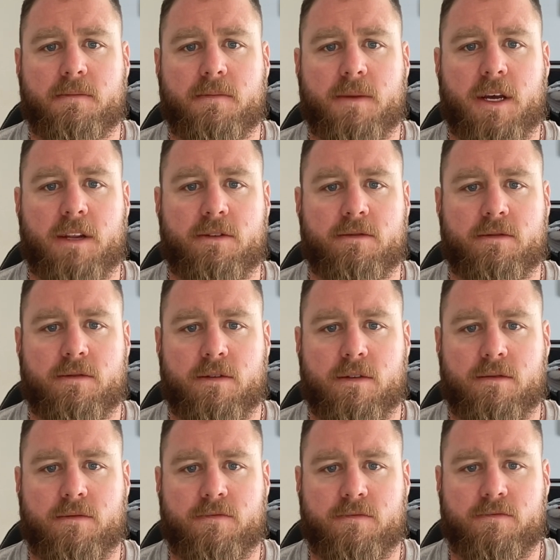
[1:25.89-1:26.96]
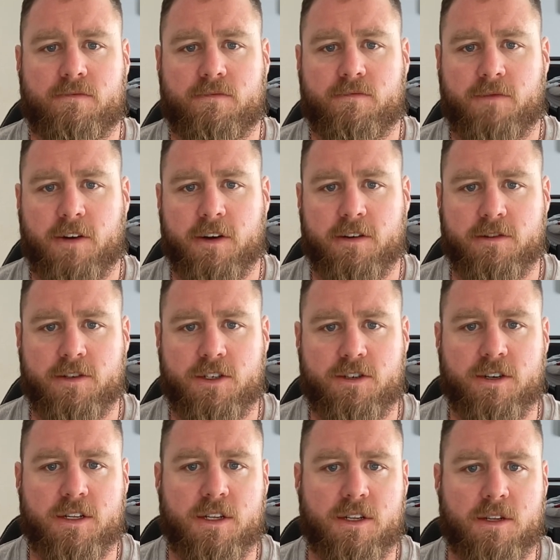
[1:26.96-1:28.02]
and very
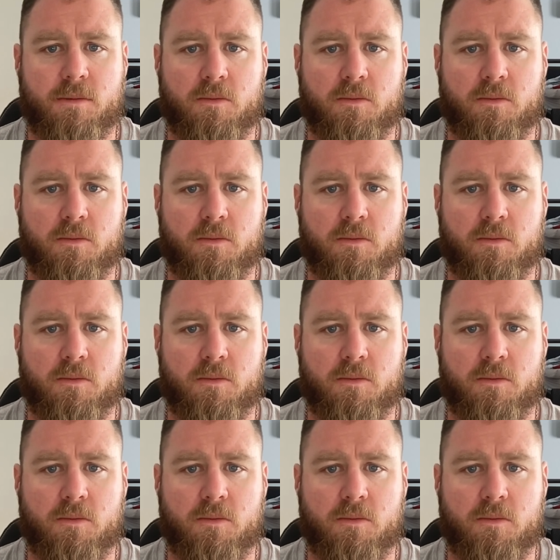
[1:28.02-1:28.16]
restricted to